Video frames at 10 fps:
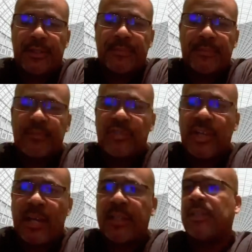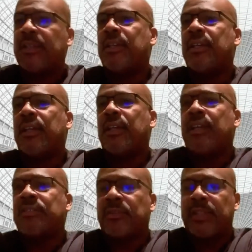shock, so
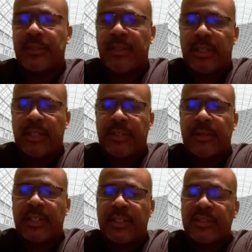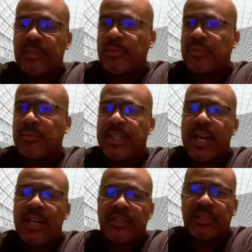that their customers, when they
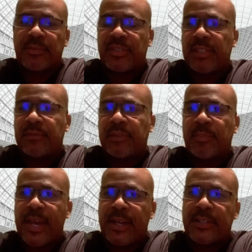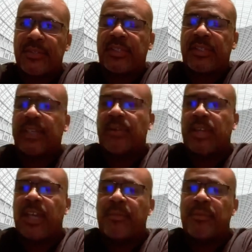actually receive the package, they're
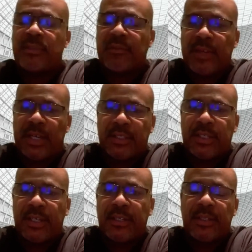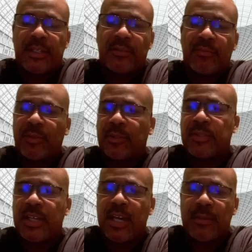able to validate in real
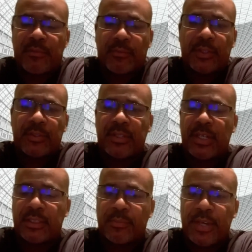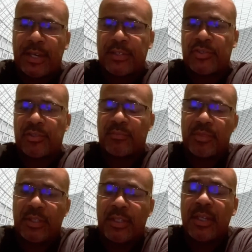time if whether or not the package should
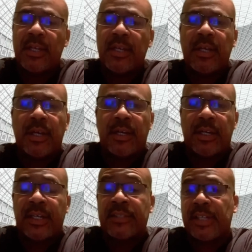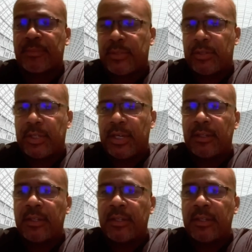be accepted or not.